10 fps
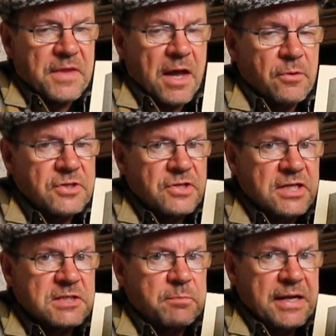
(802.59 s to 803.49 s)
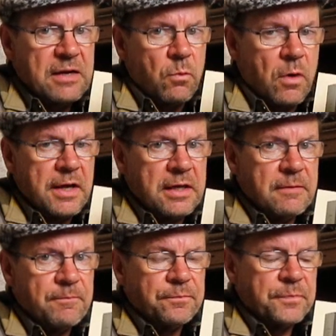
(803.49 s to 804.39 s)
I want to explain why,
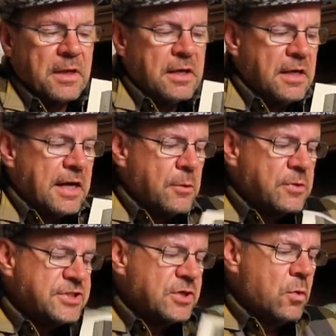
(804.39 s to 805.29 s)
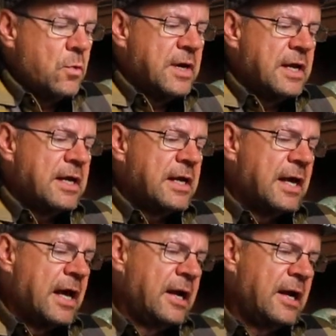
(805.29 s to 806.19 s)
and I want to go
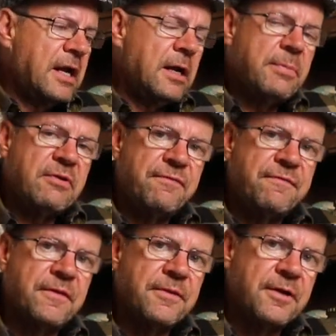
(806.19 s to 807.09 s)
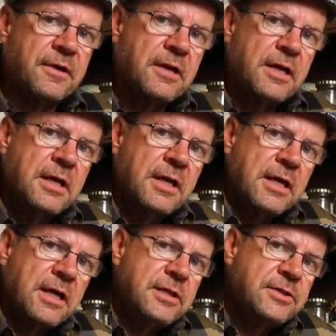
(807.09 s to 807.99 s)
a little bit further
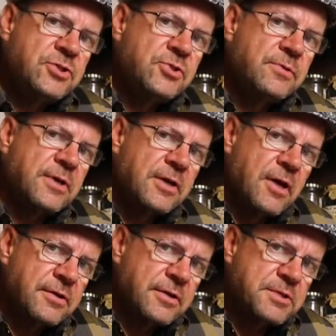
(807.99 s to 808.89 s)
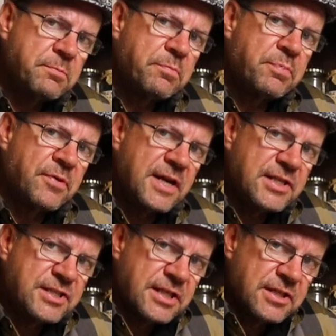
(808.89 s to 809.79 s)
into the current
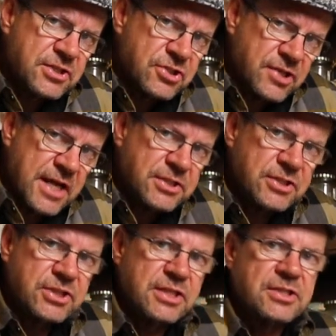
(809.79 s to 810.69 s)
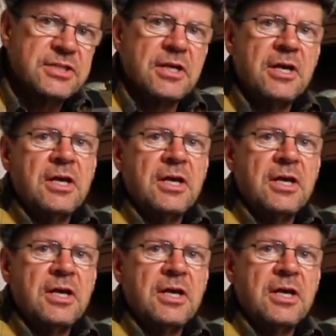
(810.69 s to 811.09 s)
pricing strategies,